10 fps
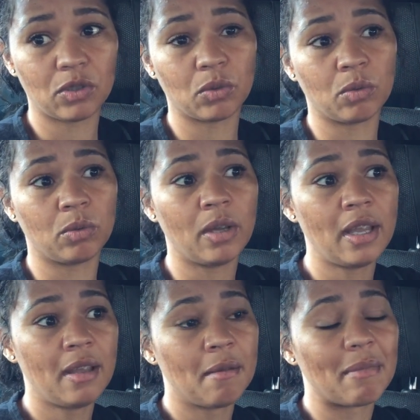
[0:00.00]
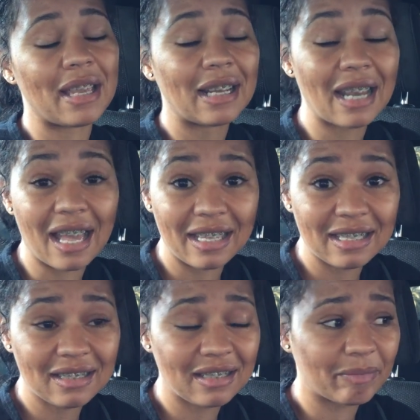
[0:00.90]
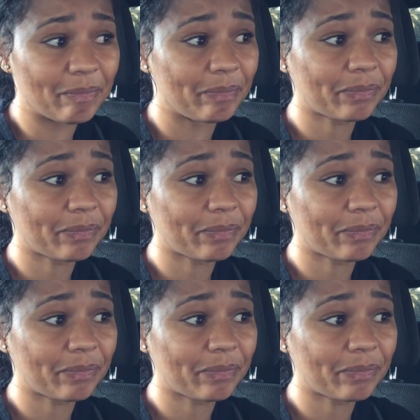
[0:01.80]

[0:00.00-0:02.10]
to my clients.